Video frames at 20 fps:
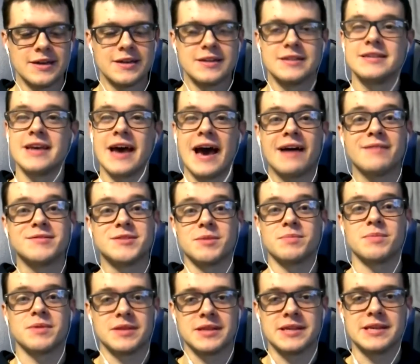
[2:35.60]
to have
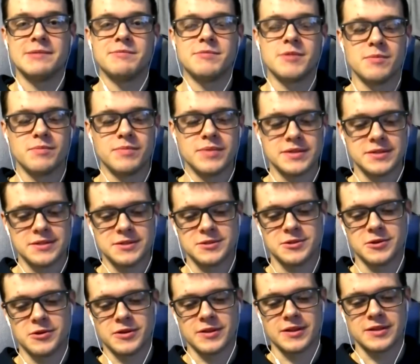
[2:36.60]
something to keep them busy
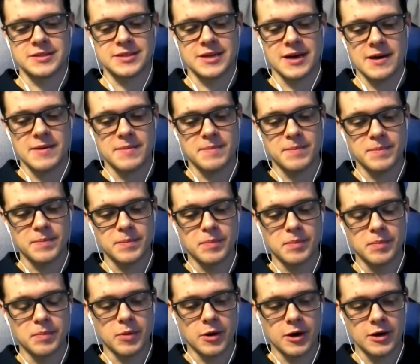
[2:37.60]
during that time.
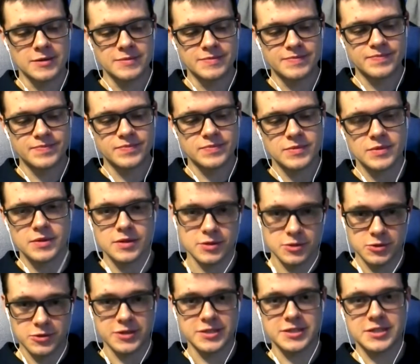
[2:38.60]
But
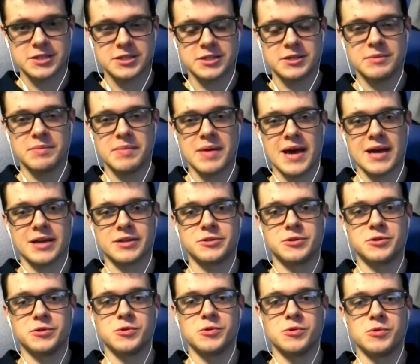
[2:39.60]
transitioning back
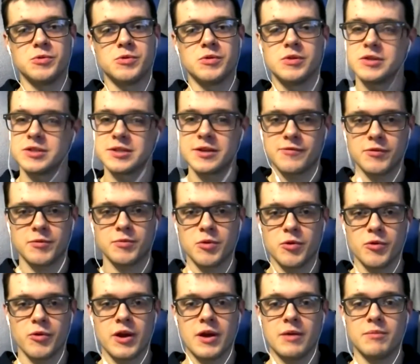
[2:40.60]
to Suffolk
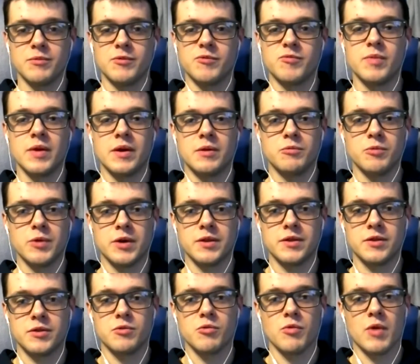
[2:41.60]
program, you've been with
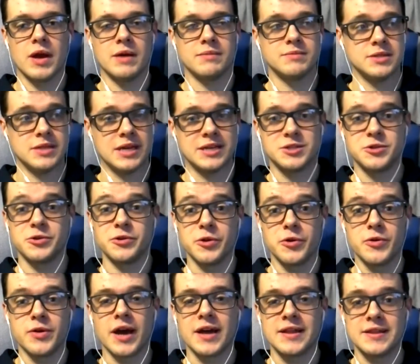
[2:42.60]
the Rams entering your
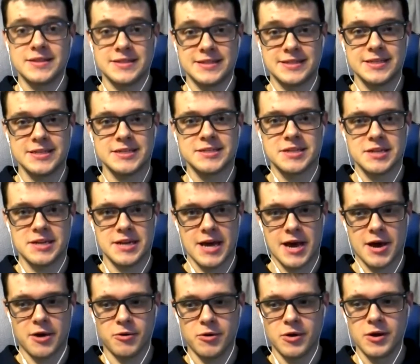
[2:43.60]
9th season
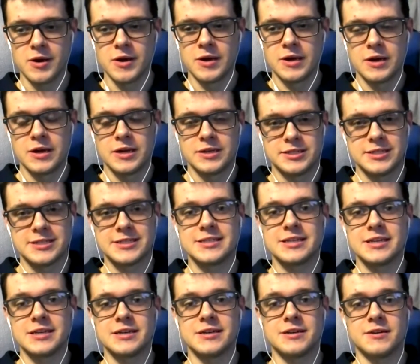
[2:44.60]
now. Just
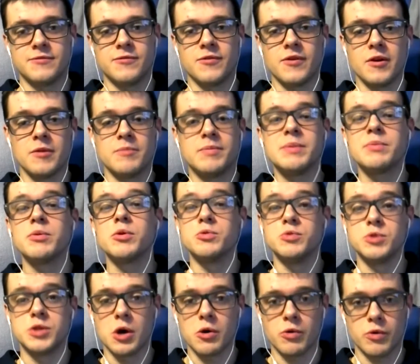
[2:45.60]
for people who
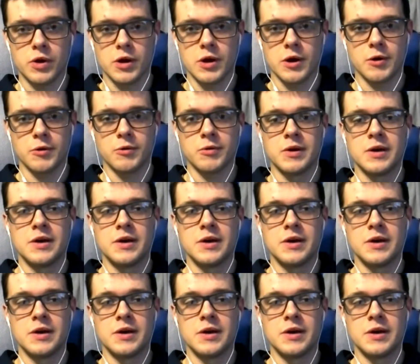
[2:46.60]
don't know,